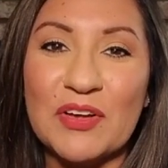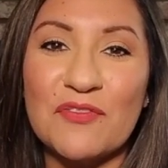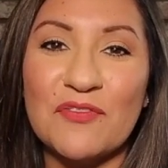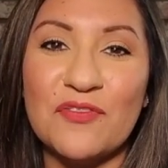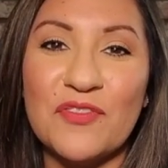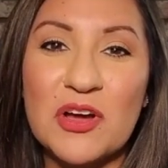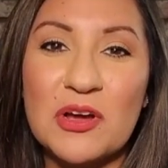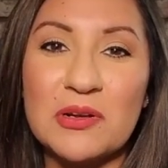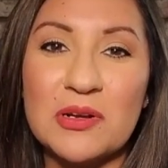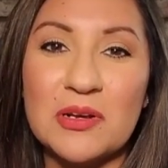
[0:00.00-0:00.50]

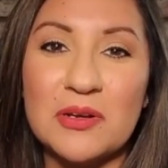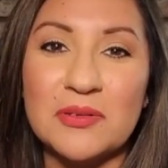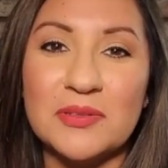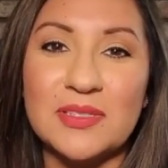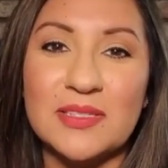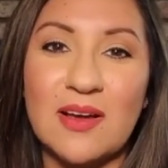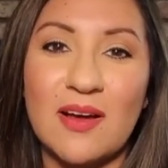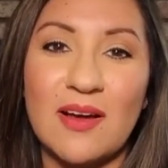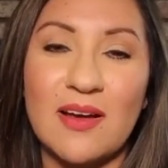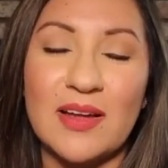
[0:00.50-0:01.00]
photos
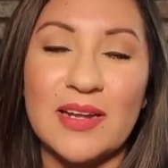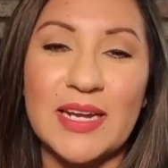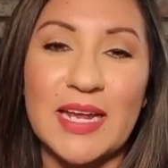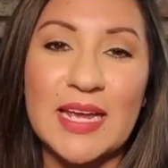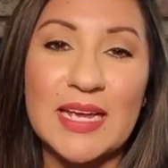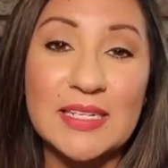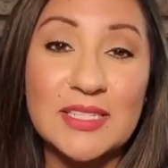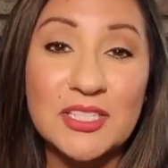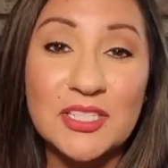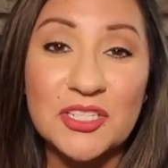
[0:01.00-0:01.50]
on
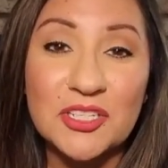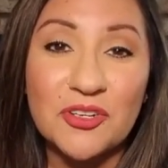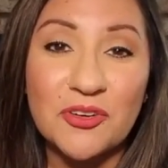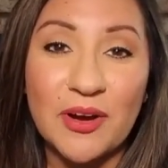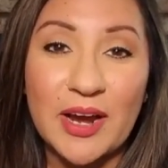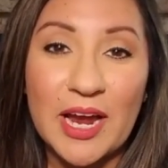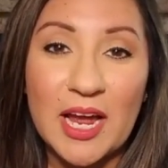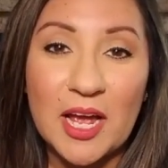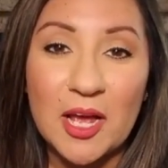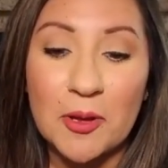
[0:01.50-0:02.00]

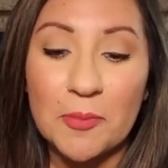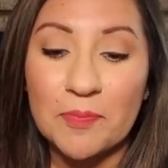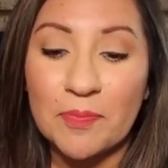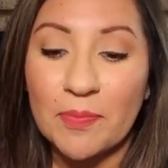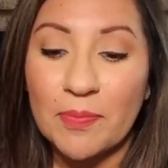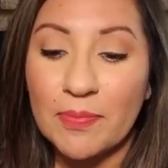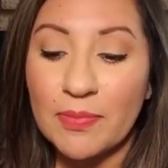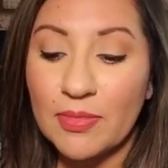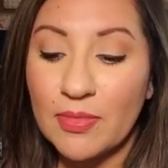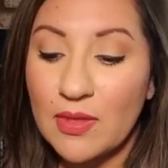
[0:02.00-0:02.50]
Instagram
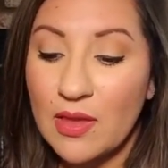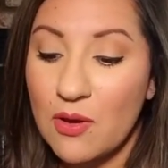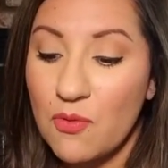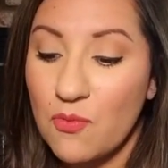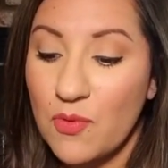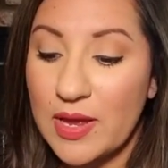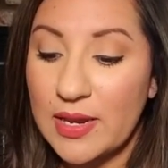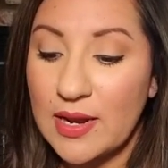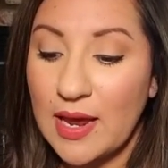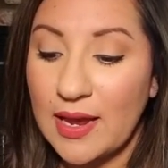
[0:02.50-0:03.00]

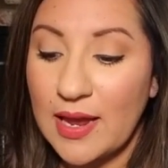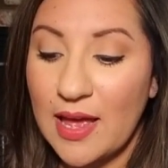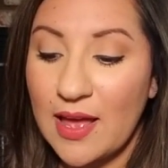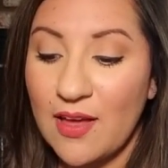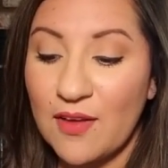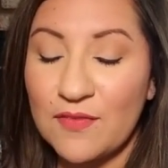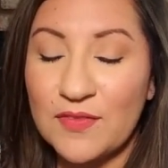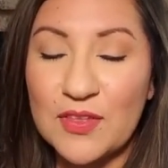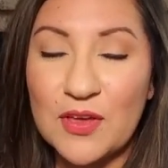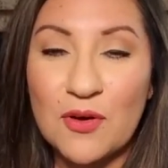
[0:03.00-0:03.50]
when I
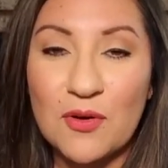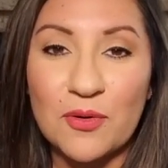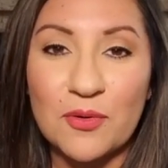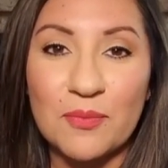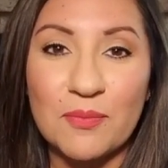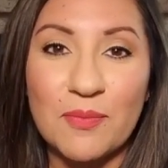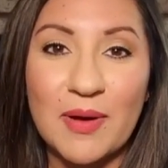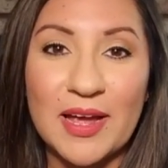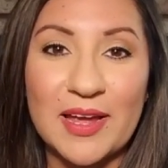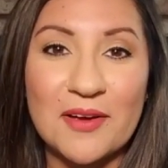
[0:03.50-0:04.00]
have the home,
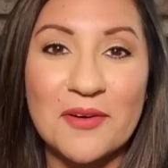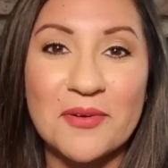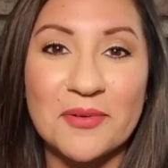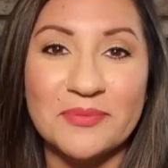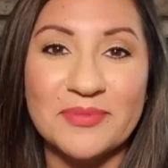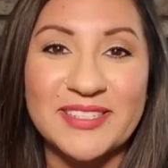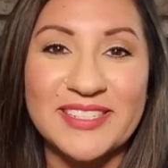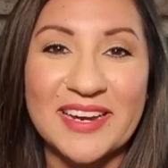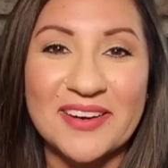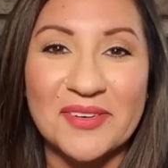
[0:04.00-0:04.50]
my
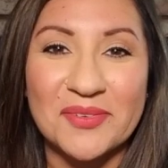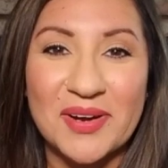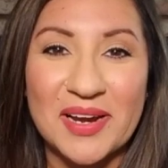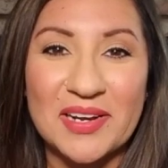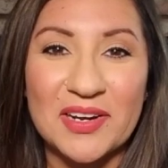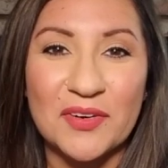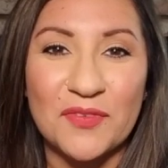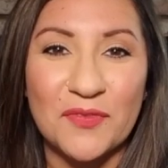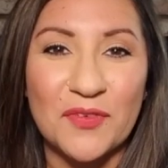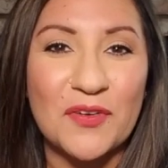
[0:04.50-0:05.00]
home
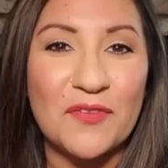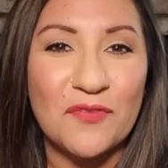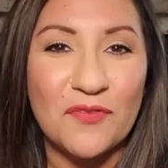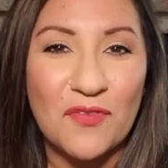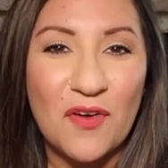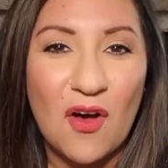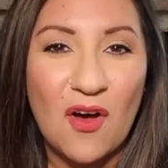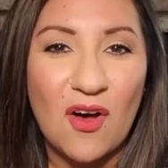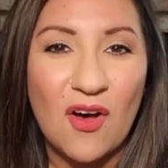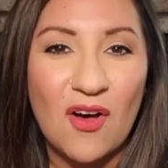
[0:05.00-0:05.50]
decorated for
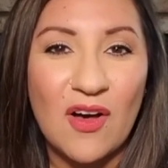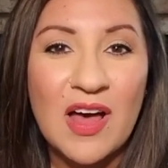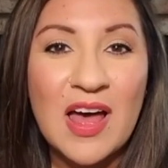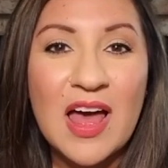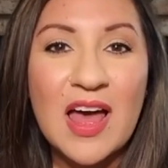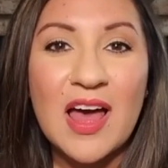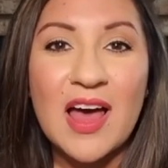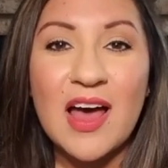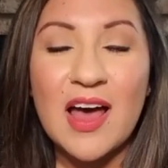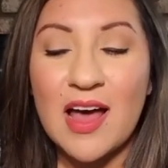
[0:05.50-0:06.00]
fall,
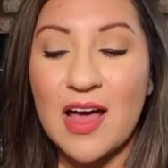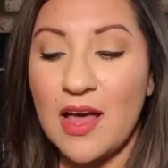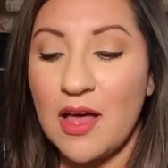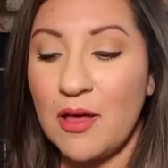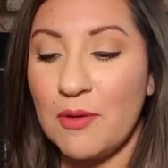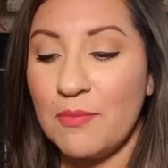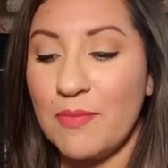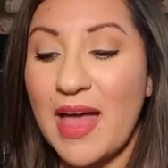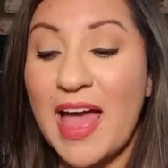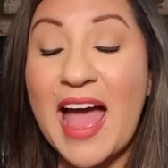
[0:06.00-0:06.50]

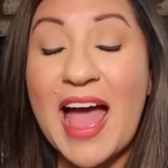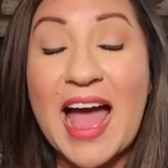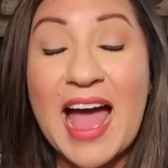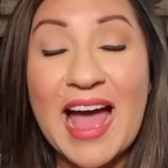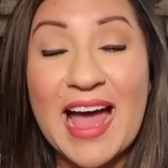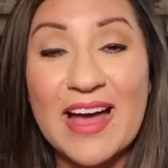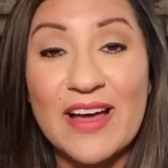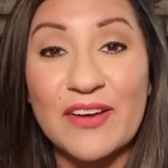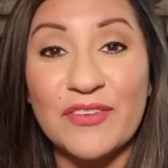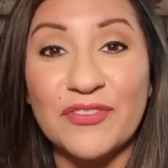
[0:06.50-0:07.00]

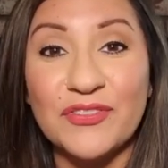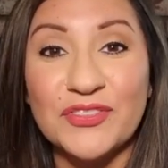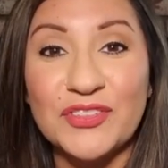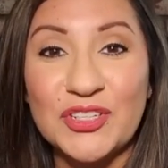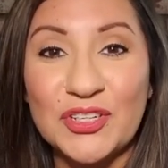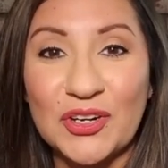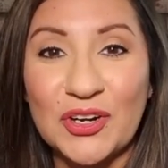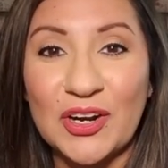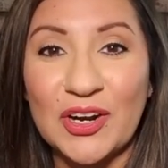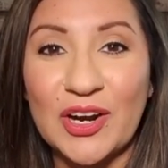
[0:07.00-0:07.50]

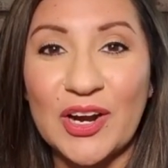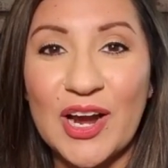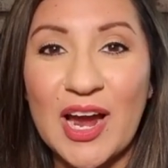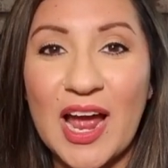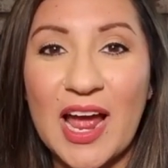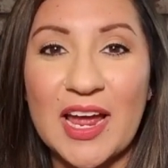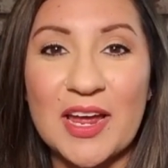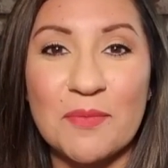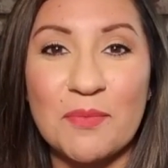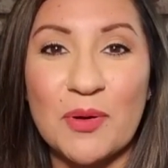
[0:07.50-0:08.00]
after
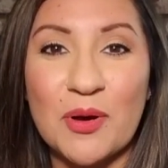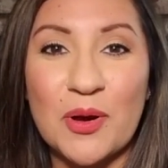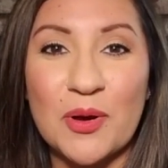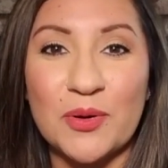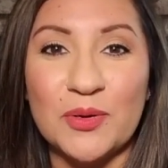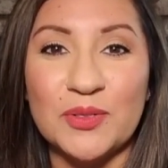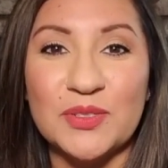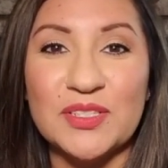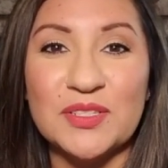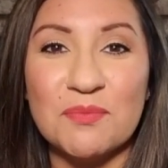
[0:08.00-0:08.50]
I
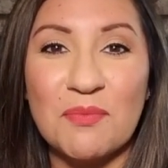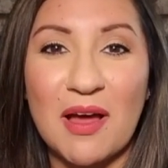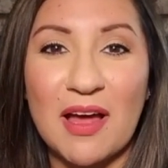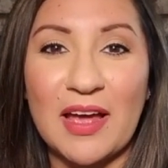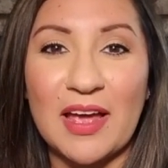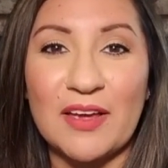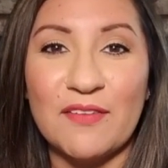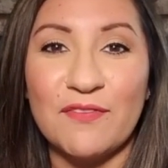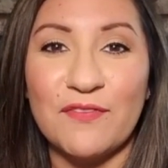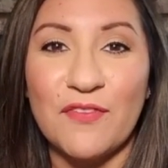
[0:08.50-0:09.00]
post
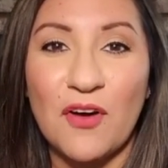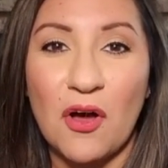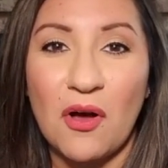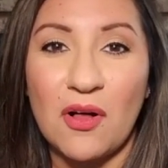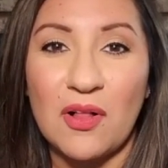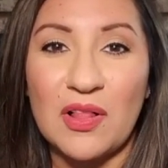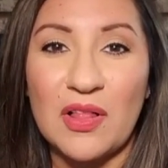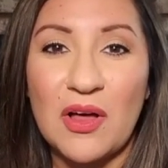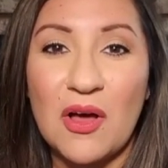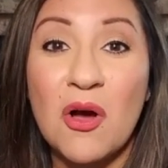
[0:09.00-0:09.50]
my
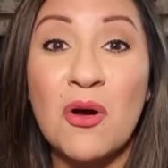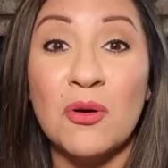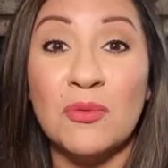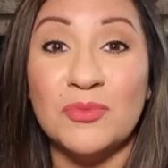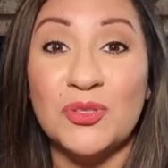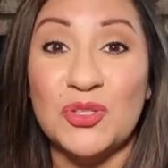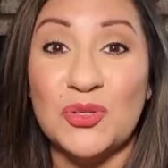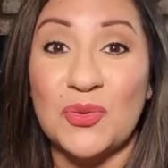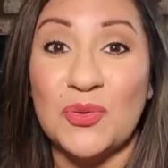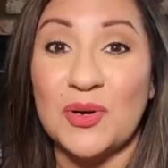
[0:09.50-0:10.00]
fall home
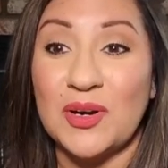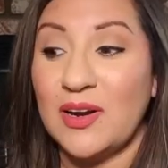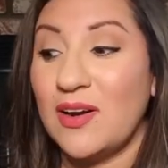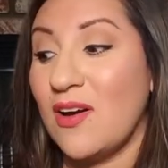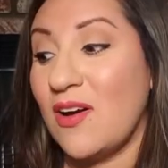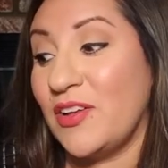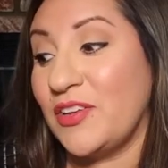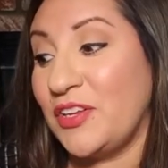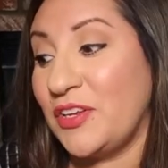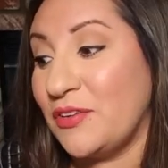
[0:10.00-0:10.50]
tour
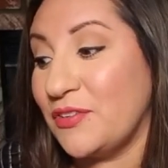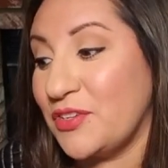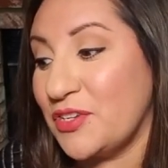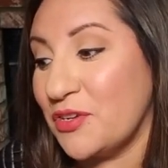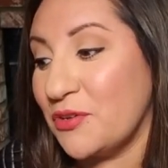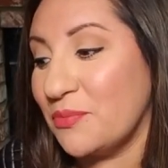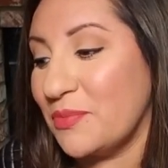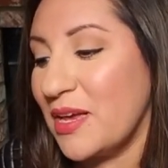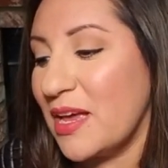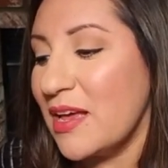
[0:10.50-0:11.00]
on
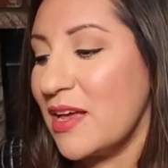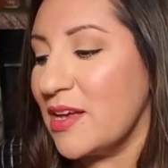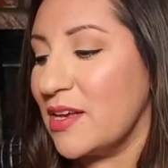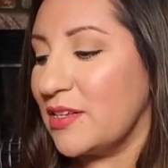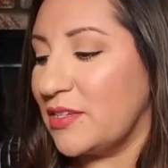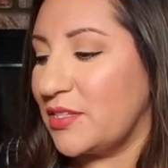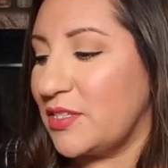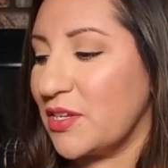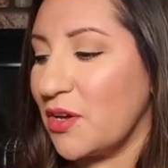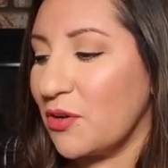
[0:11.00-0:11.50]
YouTube.
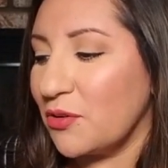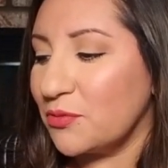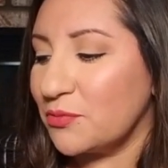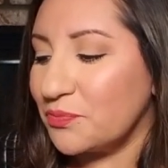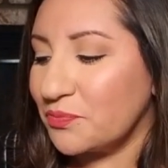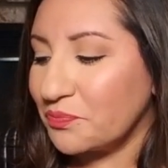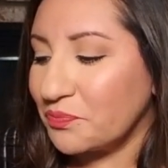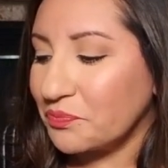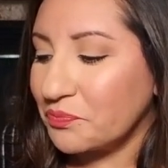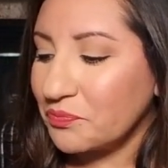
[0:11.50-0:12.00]
So
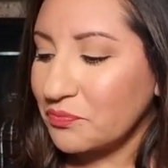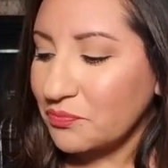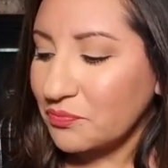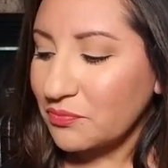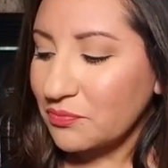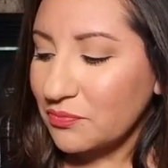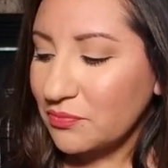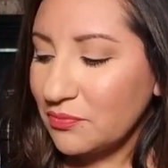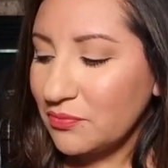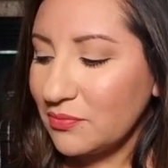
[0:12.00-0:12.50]

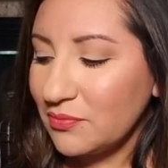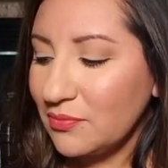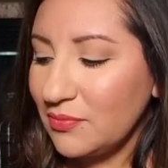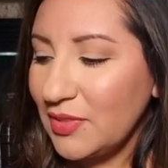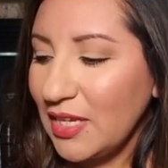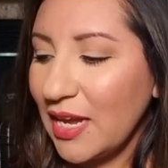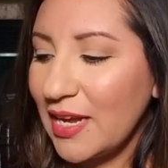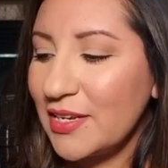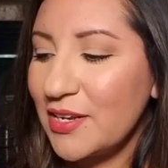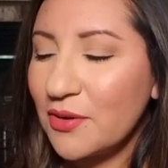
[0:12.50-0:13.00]

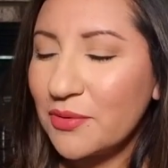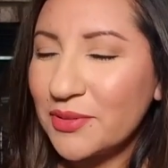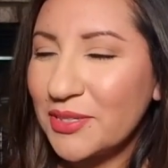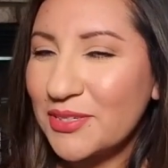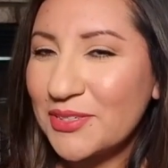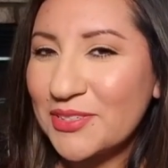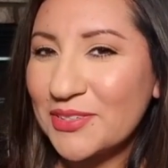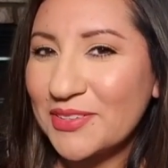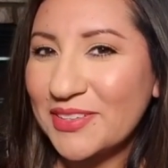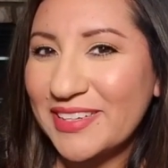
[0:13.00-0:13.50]
I don't
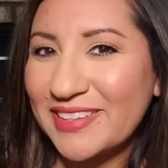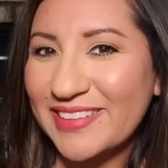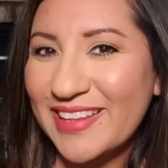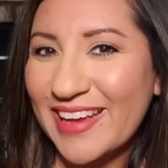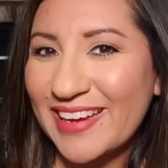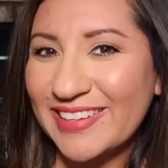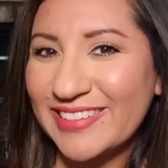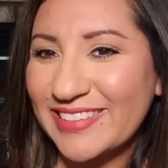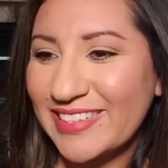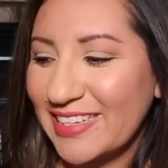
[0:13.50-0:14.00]
usually
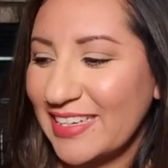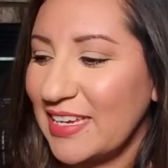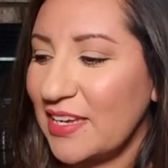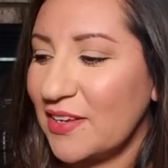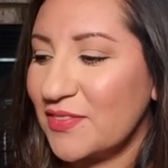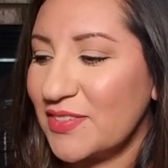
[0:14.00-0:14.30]
like to give